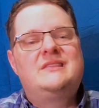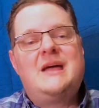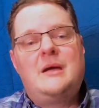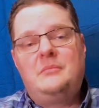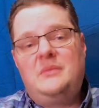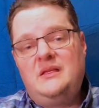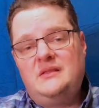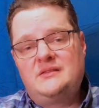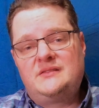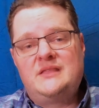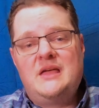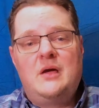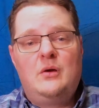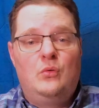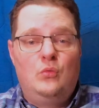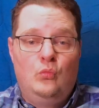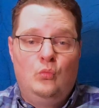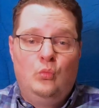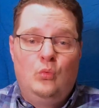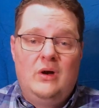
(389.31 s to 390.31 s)
that means
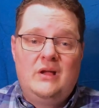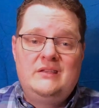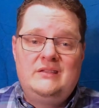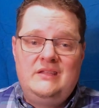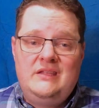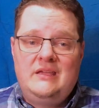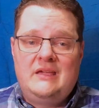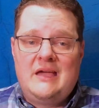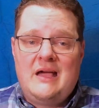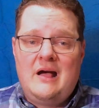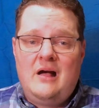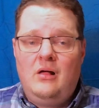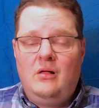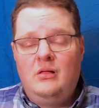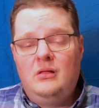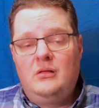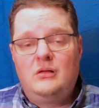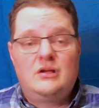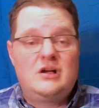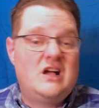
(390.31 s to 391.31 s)
that one decal
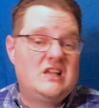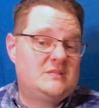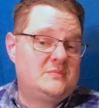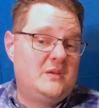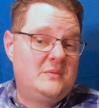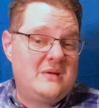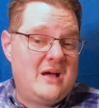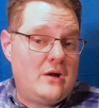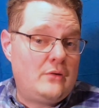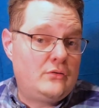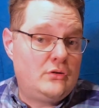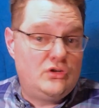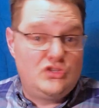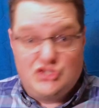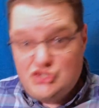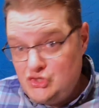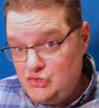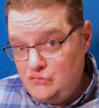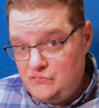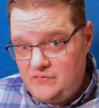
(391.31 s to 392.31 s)
cost me about
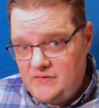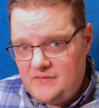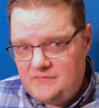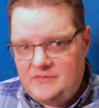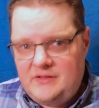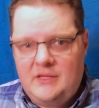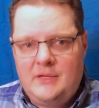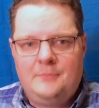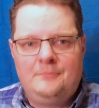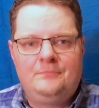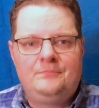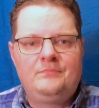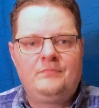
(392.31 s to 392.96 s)
$2.50.